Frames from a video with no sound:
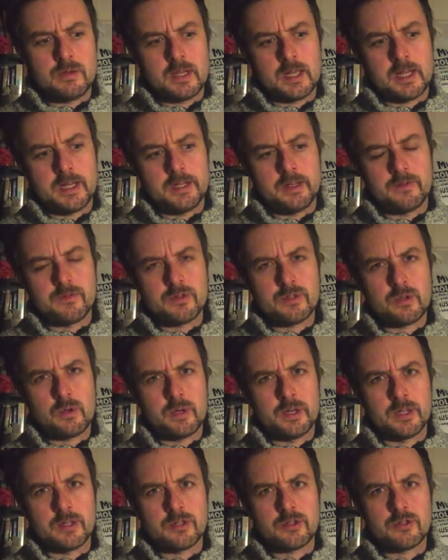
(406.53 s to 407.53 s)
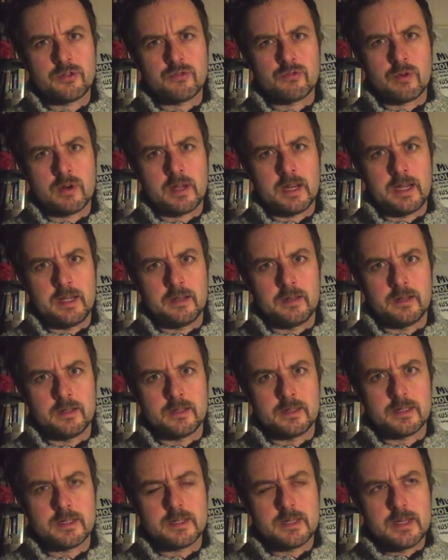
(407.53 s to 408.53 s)
a kind of quite a
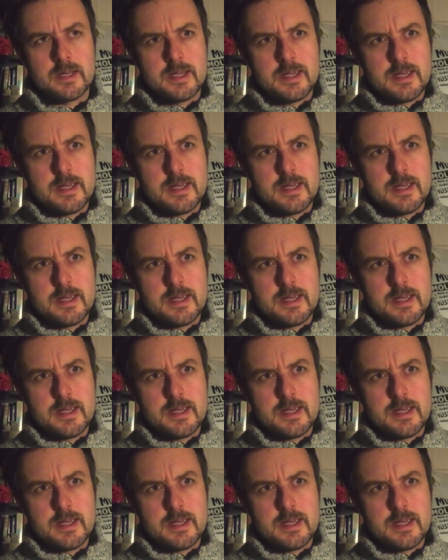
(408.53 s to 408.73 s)
strident,